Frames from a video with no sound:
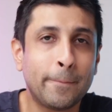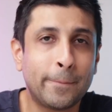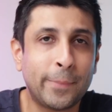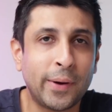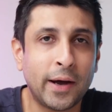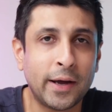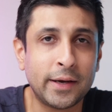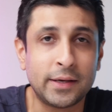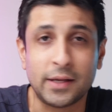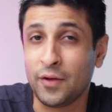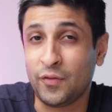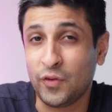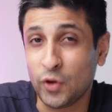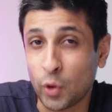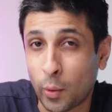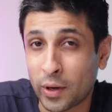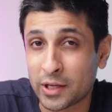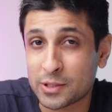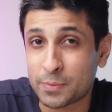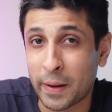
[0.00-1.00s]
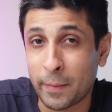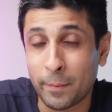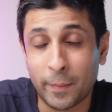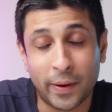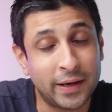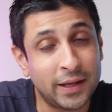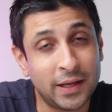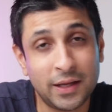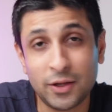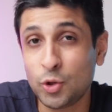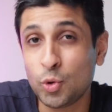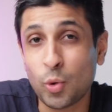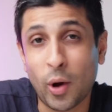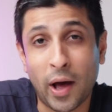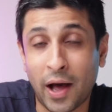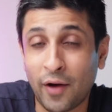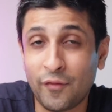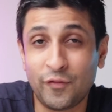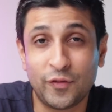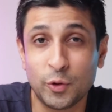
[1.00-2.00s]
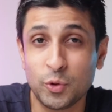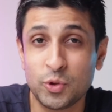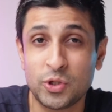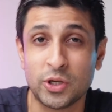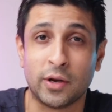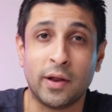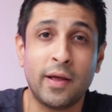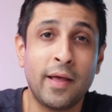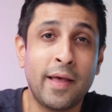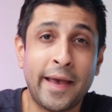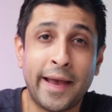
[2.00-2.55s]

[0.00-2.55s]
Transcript: But if you don't want to spend money, you have Fusion,